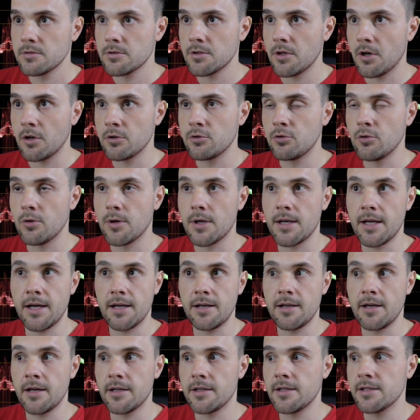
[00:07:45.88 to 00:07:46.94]
So I'll do a
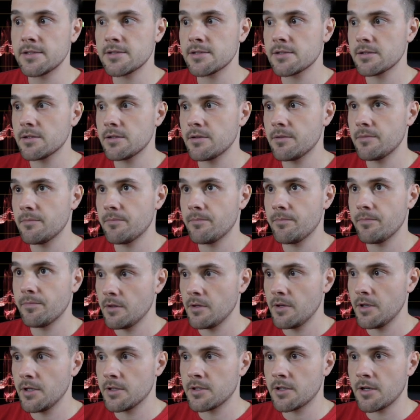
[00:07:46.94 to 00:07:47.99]
line like this.
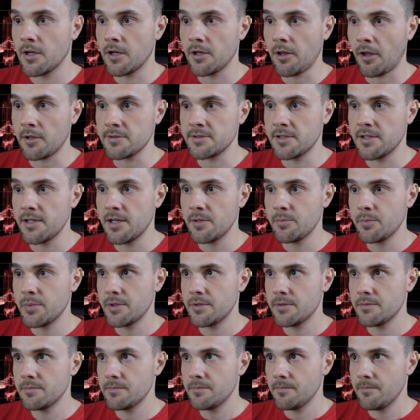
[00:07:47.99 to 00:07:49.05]
It colors it up
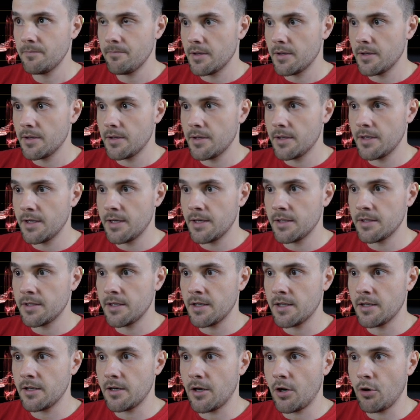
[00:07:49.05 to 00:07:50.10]
and
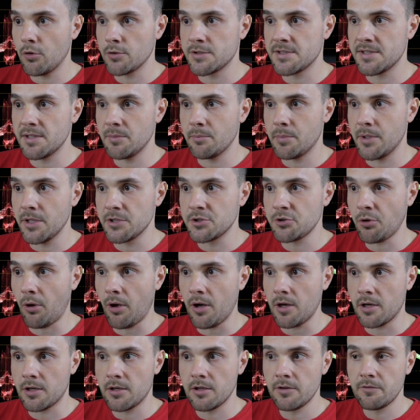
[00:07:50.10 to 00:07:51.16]
then I would simply
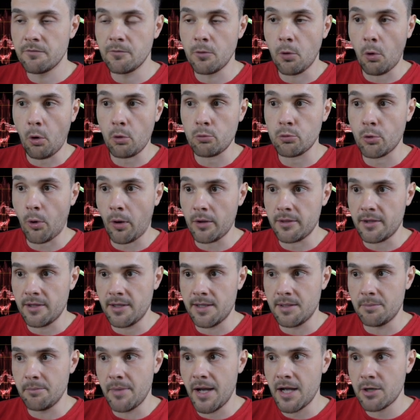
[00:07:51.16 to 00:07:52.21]
track forward
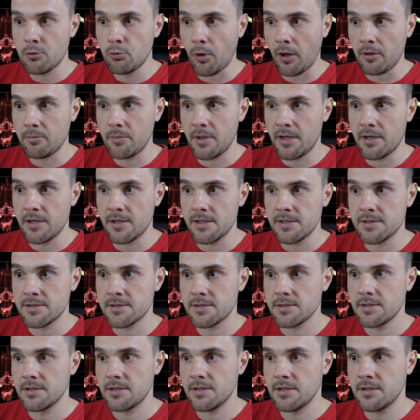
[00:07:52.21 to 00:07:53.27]
and backward
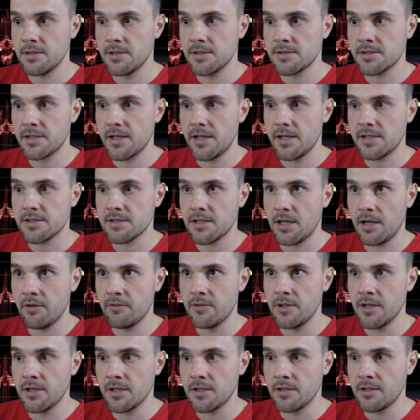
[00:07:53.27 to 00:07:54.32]
because in this case
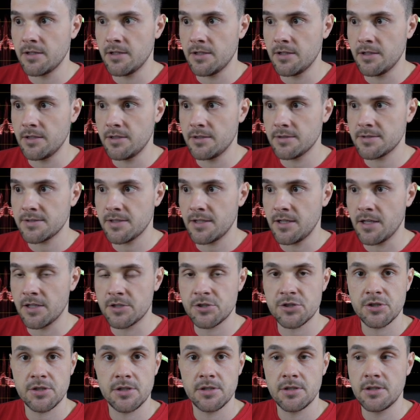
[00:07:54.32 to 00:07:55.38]
I've done the
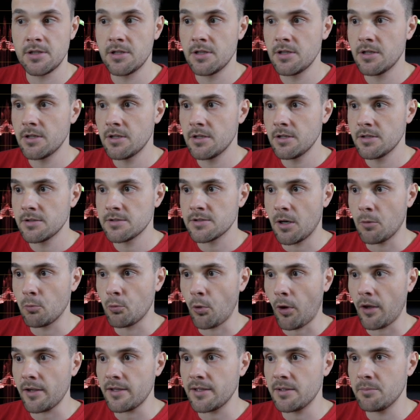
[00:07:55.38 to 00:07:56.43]
selection
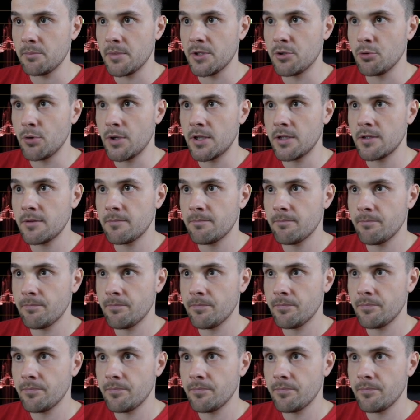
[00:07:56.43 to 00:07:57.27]
somewhere in between.